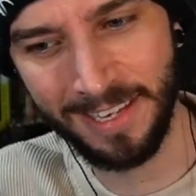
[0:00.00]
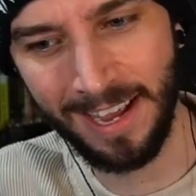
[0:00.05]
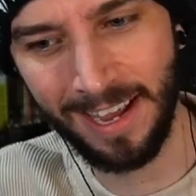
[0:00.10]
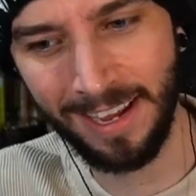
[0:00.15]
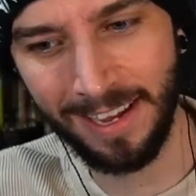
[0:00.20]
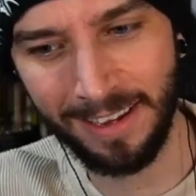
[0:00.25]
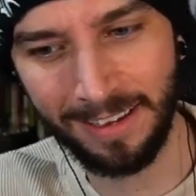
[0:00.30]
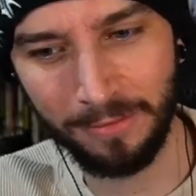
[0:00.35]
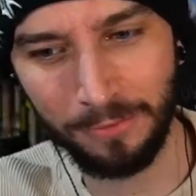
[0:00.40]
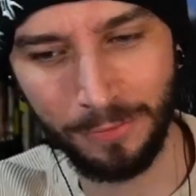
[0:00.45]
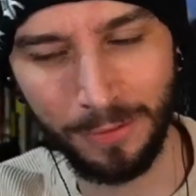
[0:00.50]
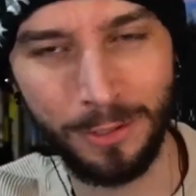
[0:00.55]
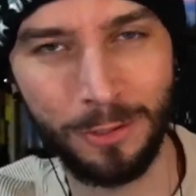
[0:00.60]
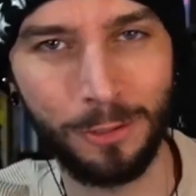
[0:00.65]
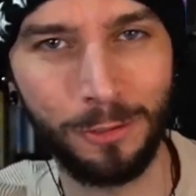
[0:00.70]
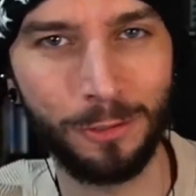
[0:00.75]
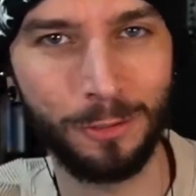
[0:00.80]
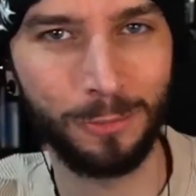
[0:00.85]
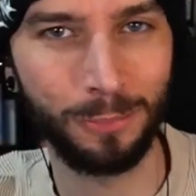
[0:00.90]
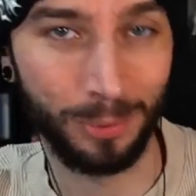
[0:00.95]
I
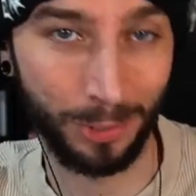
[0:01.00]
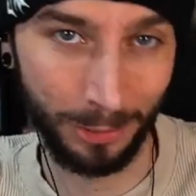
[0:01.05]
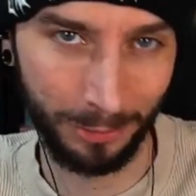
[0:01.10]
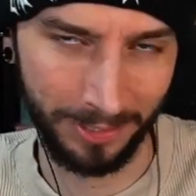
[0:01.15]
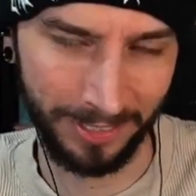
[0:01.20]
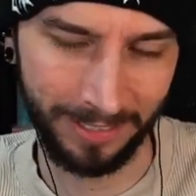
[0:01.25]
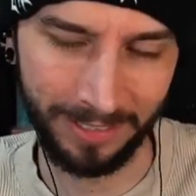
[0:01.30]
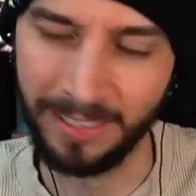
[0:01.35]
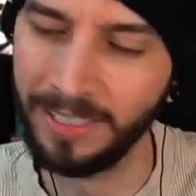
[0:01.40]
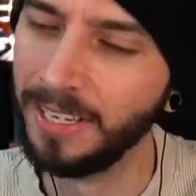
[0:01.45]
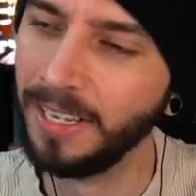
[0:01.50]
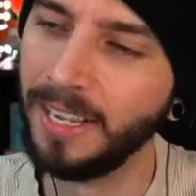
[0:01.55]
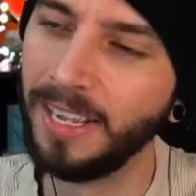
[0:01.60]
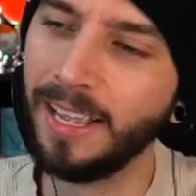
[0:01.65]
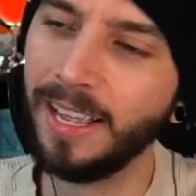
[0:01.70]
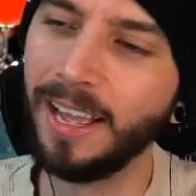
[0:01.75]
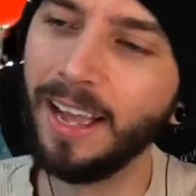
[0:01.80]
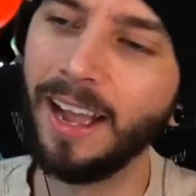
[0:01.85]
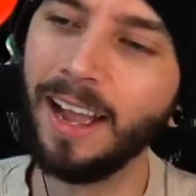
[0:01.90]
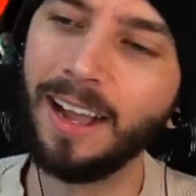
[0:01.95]
feel broken.
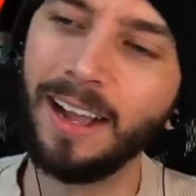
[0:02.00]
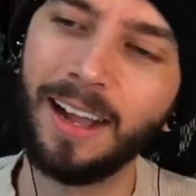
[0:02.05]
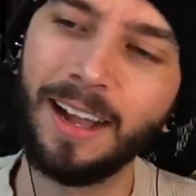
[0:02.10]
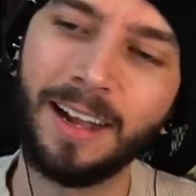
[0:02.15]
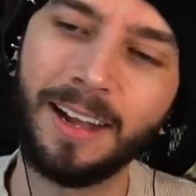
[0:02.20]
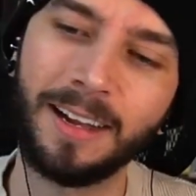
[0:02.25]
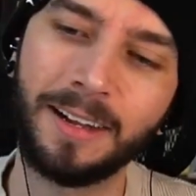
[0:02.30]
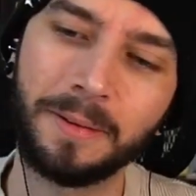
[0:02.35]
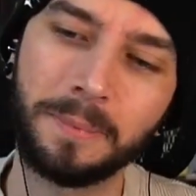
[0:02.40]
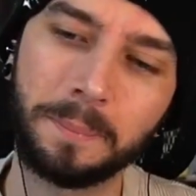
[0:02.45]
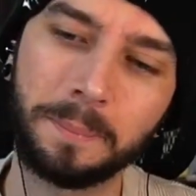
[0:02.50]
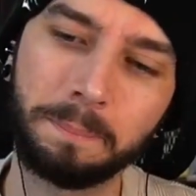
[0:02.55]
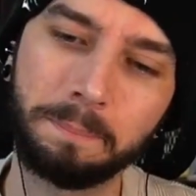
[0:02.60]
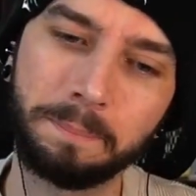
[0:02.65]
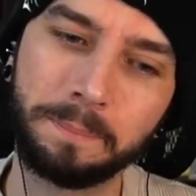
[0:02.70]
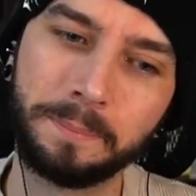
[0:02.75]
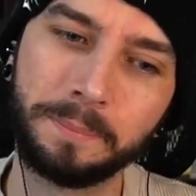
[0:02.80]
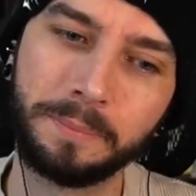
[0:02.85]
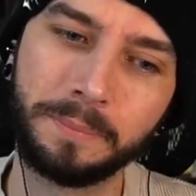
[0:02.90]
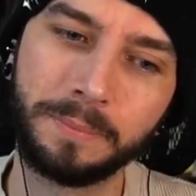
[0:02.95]

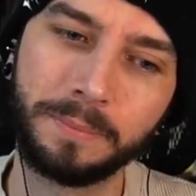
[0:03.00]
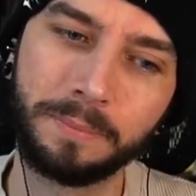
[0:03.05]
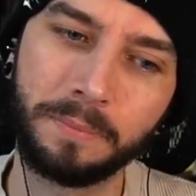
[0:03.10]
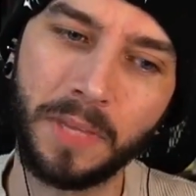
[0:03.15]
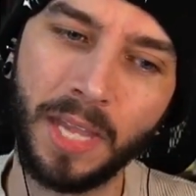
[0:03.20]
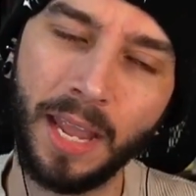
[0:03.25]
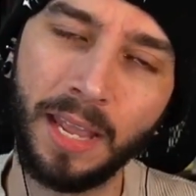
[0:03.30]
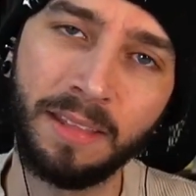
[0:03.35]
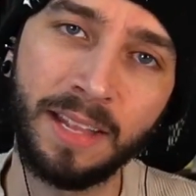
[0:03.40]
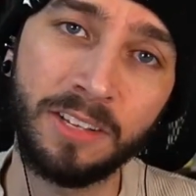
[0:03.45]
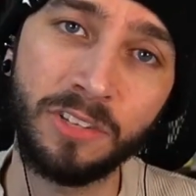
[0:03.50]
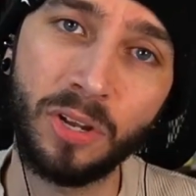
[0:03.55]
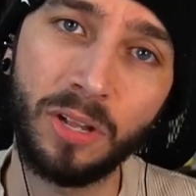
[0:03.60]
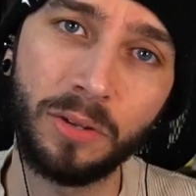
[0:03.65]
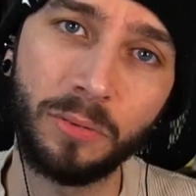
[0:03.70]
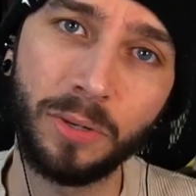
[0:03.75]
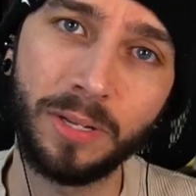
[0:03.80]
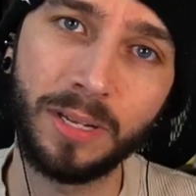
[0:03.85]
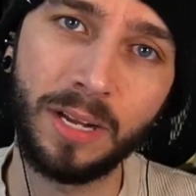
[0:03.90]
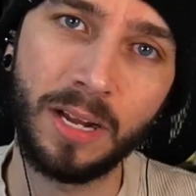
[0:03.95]
Um, and that's all I
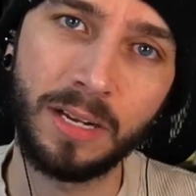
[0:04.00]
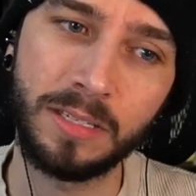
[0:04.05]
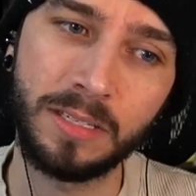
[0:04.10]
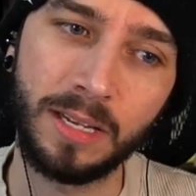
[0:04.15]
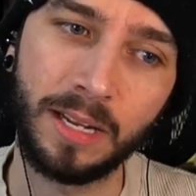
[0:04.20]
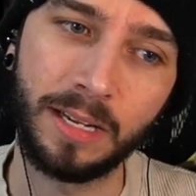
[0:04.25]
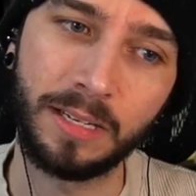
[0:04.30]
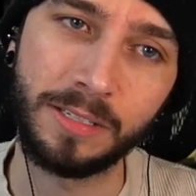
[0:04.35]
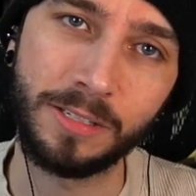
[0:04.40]
really got to say.